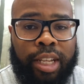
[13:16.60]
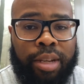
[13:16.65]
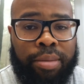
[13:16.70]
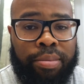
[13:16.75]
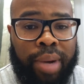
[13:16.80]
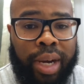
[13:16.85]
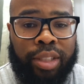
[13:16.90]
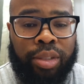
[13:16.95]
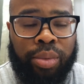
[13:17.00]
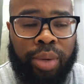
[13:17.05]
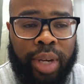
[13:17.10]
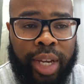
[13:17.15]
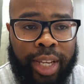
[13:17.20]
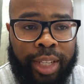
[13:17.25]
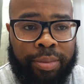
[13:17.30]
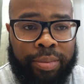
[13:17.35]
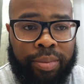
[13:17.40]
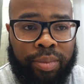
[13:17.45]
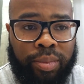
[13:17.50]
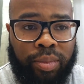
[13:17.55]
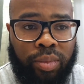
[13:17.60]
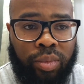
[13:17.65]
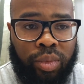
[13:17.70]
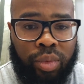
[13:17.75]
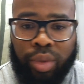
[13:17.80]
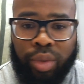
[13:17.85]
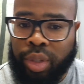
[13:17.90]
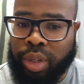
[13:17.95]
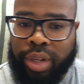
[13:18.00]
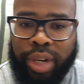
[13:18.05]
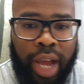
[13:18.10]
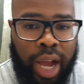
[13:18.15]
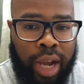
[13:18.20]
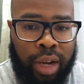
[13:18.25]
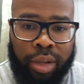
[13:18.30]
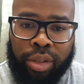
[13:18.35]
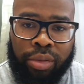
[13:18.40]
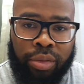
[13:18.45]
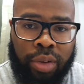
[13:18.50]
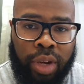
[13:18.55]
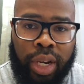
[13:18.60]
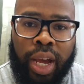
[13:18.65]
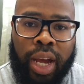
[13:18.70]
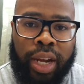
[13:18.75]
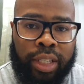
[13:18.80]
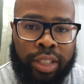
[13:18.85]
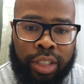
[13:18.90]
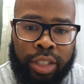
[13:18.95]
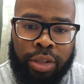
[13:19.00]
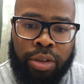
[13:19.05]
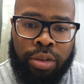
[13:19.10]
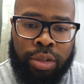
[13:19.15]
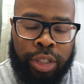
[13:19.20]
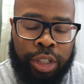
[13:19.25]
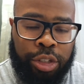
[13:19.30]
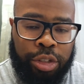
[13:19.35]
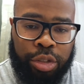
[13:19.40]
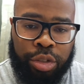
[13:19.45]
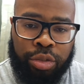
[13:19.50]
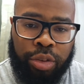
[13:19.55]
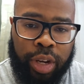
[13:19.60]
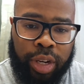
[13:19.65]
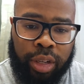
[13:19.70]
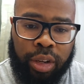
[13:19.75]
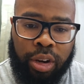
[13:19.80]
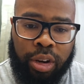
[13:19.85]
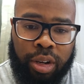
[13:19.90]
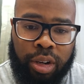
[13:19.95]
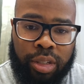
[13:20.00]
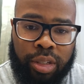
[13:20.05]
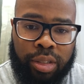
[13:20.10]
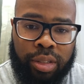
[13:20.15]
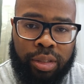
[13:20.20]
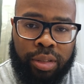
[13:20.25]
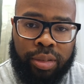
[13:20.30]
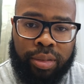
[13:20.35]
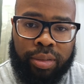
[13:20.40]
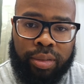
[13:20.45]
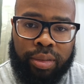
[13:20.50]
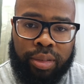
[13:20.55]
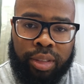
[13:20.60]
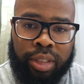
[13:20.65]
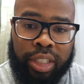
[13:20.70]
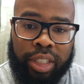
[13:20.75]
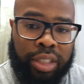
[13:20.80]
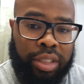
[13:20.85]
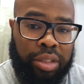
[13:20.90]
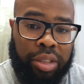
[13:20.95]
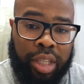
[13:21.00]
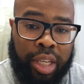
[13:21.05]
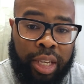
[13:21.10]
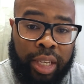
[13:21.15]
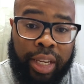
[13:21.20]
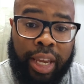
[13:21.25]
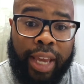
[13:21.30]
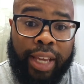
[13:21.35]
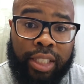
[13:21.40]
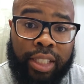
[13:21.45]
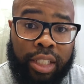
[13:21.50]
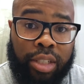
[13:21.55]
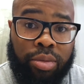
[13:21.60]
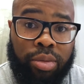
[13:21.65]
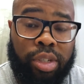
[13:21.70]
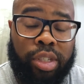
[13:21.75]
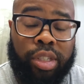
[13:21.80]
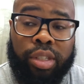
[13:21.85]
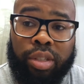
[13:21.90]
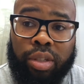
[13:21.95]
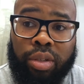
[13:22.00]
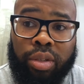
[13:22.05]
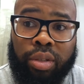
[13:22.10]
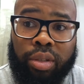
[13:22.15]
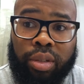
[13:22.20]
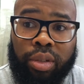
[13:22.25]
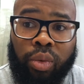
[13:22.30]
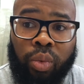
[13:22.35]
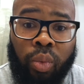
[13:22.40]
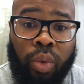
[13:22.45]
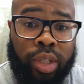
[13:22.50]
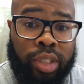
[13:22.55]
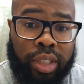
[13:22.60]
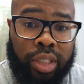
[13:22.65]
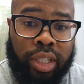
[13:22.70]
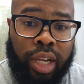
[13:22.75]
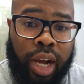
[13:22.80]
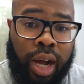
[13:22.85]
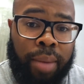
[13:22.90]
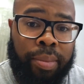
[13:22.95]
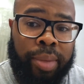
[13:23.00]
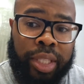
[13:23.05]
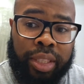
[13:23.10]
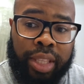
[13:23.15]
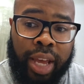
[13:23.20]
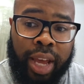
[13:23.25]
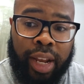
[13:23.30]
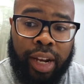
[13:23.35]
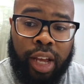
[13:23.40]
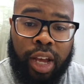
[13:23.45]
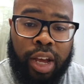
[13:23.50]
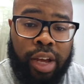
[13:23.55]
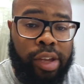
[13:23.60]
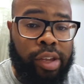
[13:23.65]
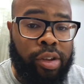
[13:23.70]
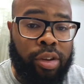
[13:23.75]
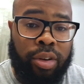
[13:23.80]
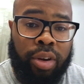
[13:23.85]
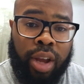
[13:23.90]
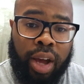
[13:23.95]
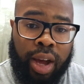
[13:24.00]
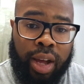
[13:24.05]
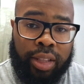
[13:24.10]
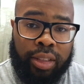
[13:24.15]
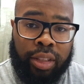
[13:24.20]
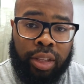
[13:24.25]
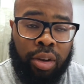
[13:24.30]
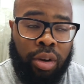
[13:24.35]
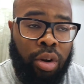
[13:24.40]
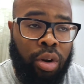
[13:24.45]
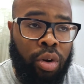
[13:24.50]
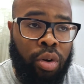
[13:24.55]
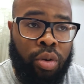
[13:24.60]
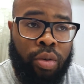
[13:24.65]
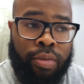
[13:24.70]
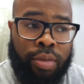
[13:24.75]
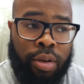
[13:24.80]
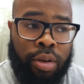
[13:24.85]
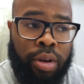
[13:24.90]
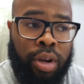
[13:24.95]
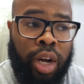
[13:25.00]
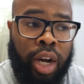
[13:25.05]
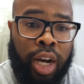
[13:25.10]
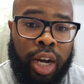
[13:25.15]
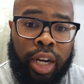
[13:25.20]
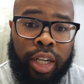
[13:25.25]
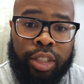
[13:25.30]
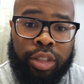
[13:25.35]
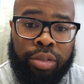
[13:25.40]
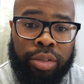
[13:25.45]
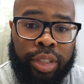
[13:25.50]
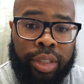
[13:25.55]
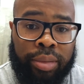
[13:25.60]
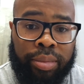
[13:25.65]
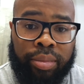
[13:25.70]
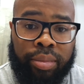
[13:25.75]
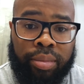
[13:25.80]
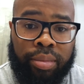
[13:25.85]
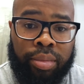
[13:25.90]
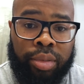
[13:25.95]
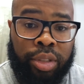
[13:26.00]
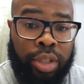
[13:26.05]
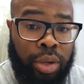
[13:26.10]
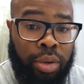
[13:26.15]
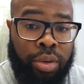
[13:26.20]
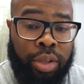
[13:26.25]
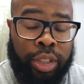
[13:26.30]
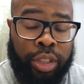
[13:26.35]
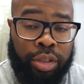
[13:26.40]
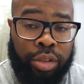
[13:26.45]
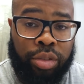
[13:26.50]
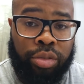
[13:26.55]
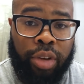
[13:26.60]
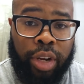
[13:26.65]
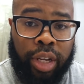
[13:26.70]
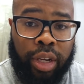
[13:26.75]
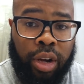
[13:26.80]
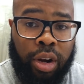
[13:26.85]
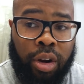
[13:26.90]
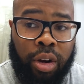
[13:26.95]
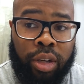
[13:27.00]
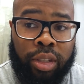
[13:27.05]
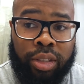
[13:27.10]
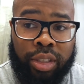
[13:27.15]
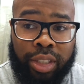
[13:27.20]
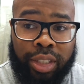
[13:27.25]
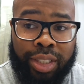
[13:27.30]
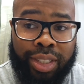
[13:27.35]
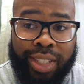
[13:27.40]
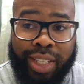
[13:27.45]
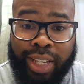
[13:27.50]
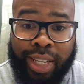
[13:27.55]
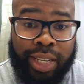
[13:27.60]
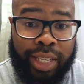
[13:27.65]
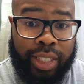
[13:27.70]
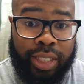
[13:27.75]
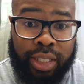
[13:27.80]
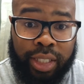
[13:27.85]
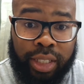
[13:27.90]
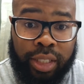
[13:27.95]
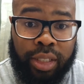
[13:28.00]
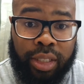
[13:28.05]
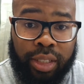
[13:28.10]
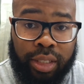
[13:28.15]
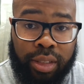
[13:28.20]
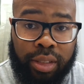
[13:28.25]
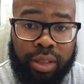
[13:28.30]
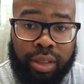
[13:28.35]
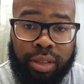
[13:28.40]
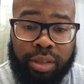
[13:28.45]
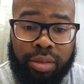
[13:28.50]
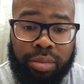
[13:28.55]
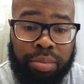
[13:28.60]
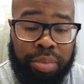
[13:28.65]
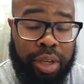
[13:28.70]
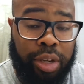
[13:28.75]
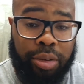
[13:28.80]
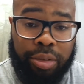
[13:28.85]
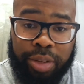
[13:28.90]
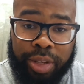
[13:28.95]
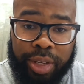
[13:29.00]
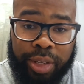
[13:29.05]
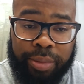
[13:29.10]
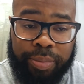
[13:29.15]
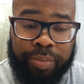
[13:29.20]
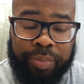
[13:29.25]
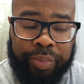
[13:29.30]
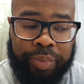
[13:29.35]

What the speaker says: By the way, you're not going to run out of zero interest credit cards. Just in case someone wants to comment that, you're not. There are over 100 zero interest credit cards just in existence, period.